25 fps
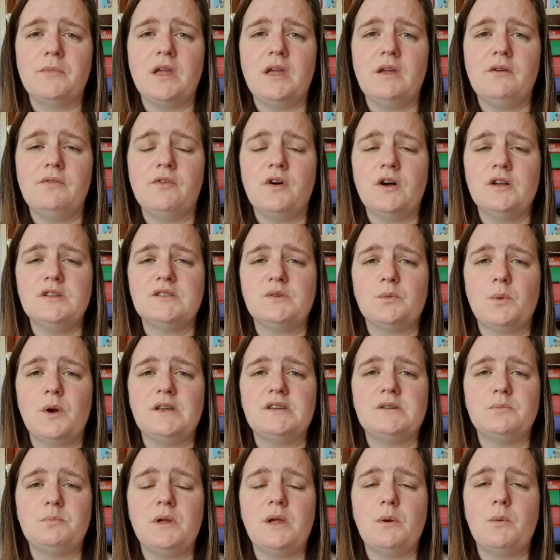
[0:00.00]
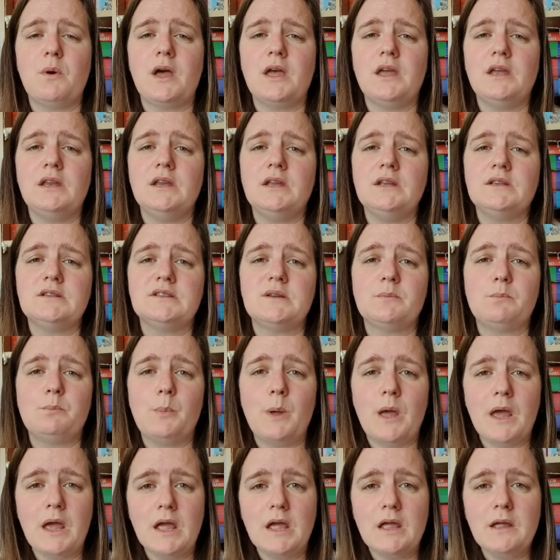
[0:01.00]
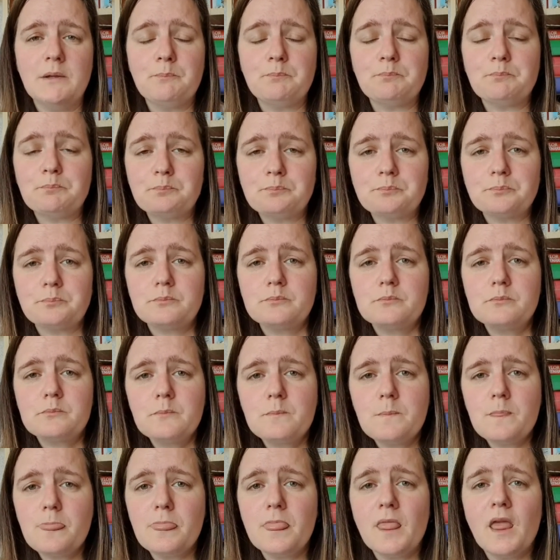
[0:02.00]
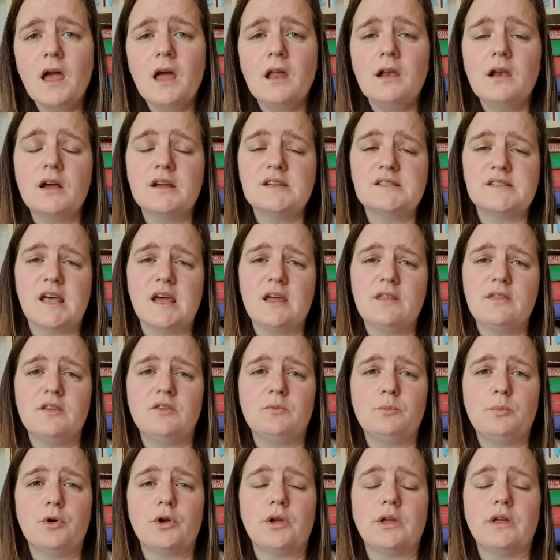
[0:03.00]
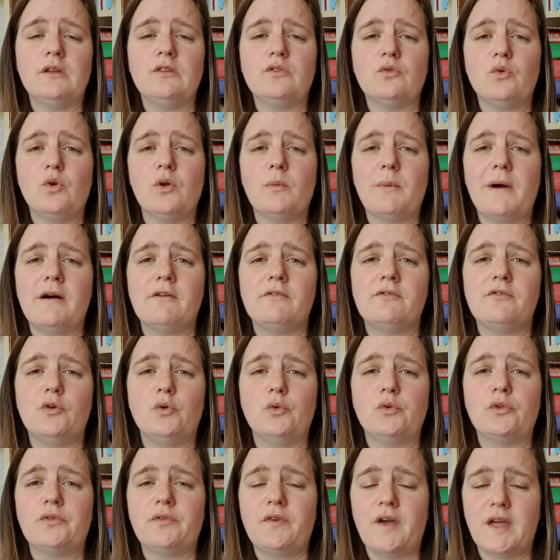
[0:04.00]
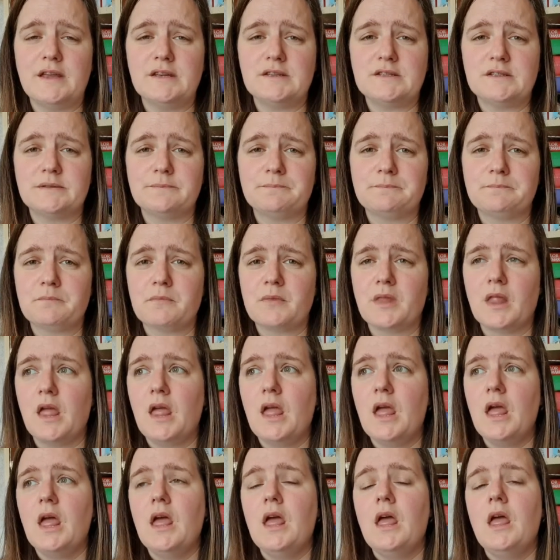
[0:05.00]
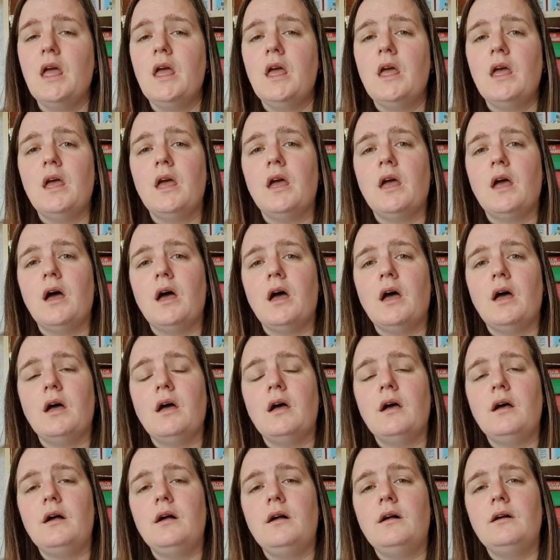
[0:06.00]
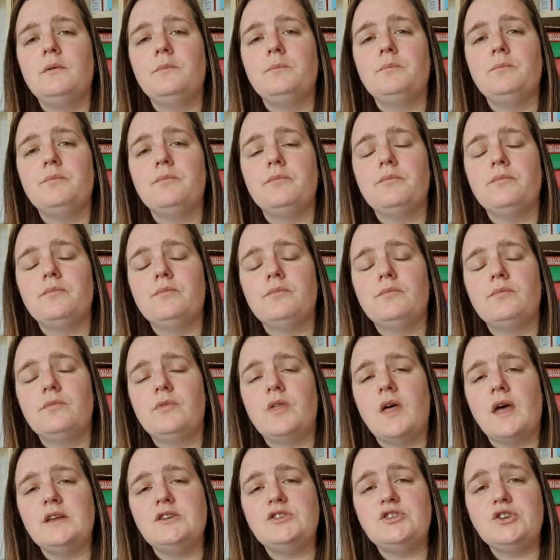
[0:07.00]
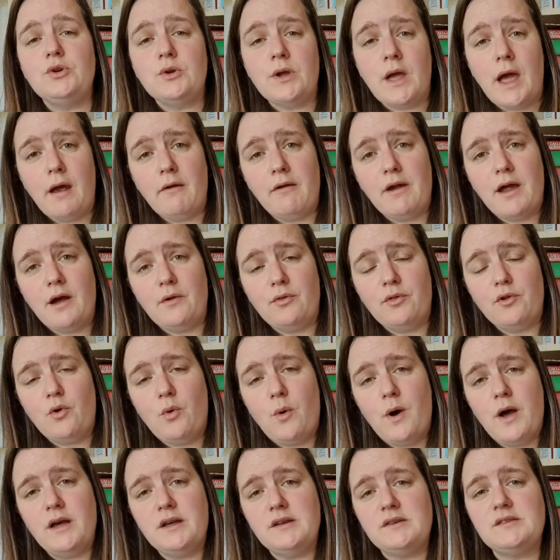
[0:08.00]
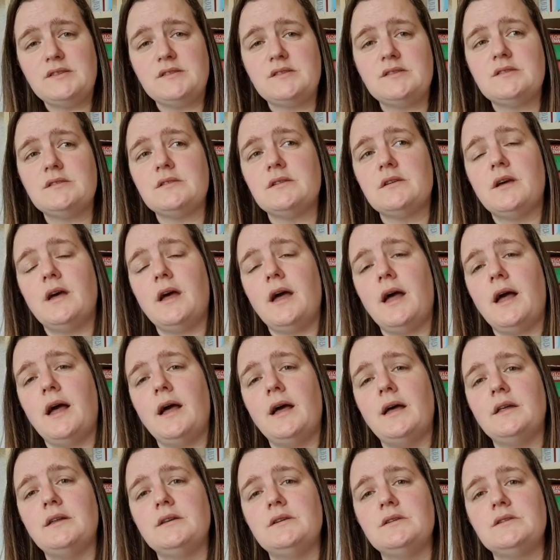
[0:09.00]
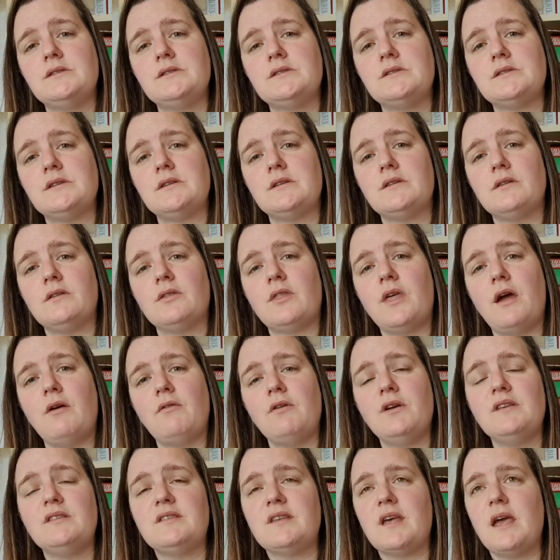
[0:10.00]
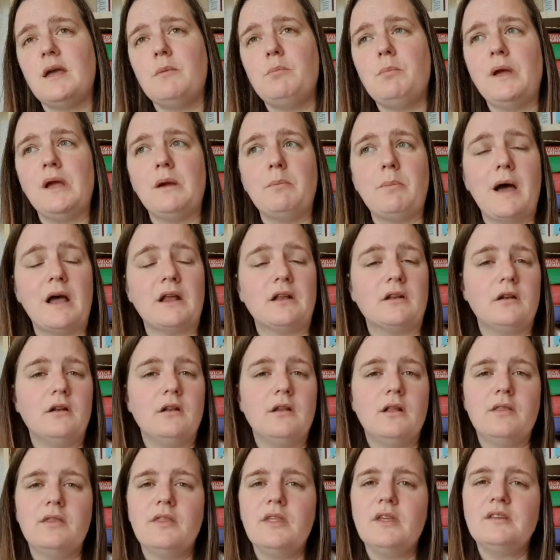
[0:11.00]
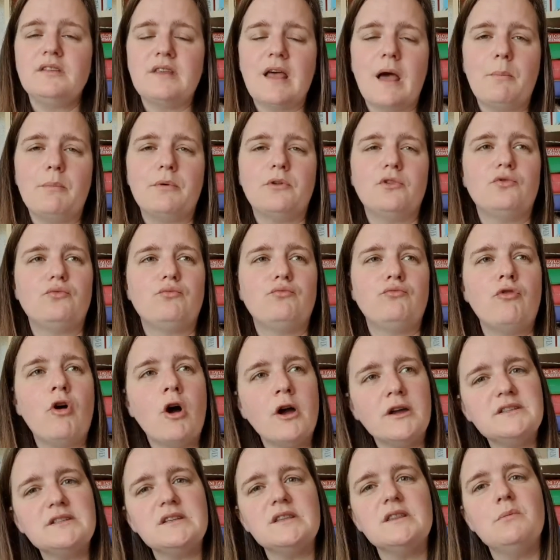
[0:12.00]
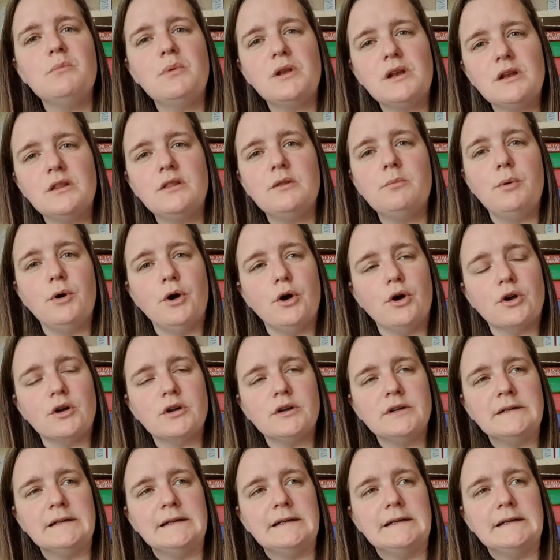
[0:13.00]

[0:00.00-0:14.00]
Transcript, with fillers: He finds a way to be where he needs to be. And like I say, this book is all about Fool's Fate. Uh, they do carry out the quest, and there is a big battle, and this happens right in the middle of the book.